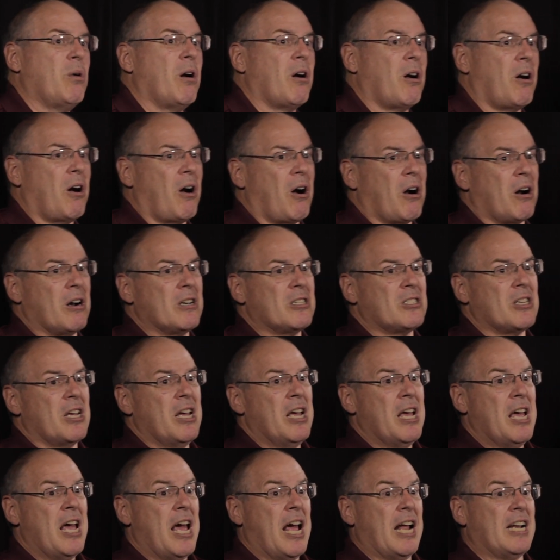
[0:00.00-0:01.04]
our hearts
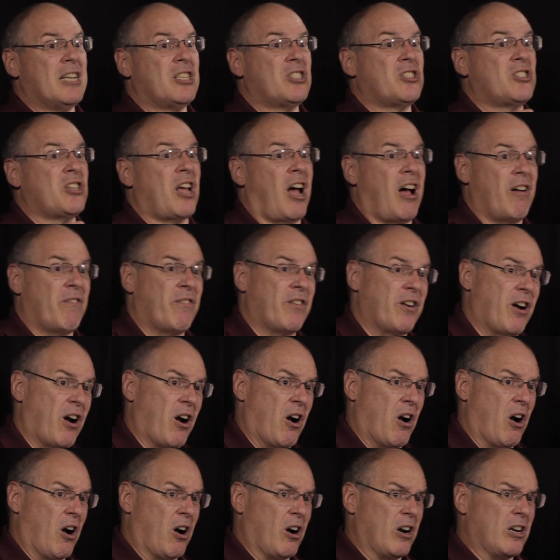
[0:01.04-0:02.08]
and soften our
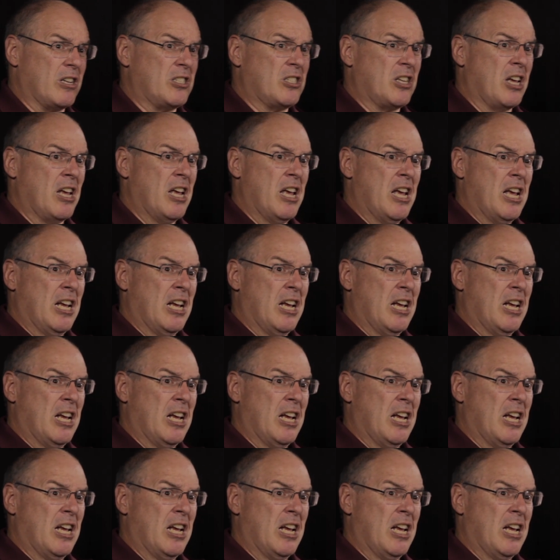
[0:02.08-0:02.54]
hearts.